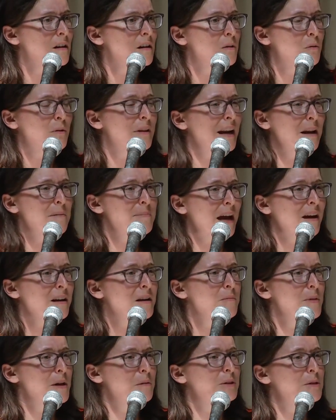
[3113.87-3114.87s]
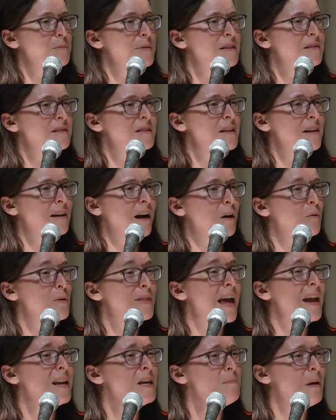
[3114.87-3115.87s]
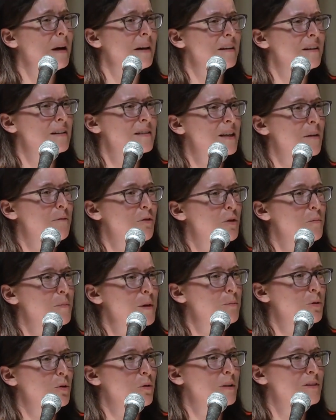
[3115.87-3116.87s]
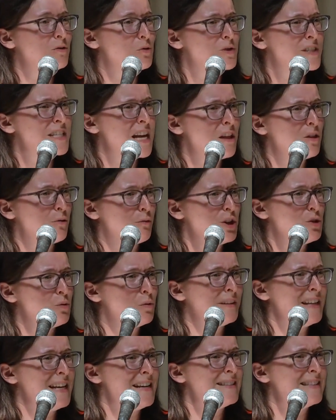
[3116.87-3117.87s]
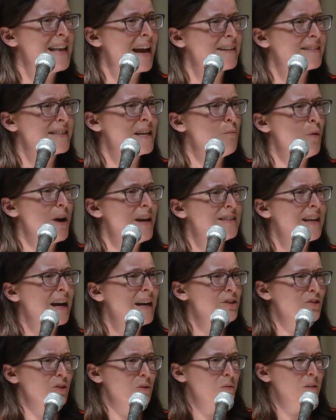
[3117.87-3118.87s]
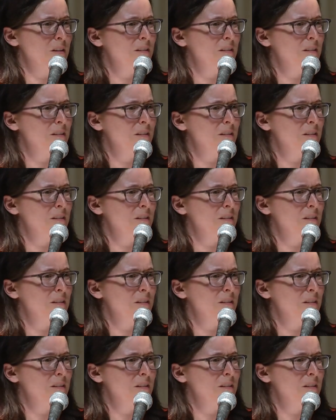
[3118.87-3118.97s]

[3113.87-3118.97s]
well, then I'm not going to be able to be in synagogue with anybody except for the people who understand the ritual in the exact same way as I do.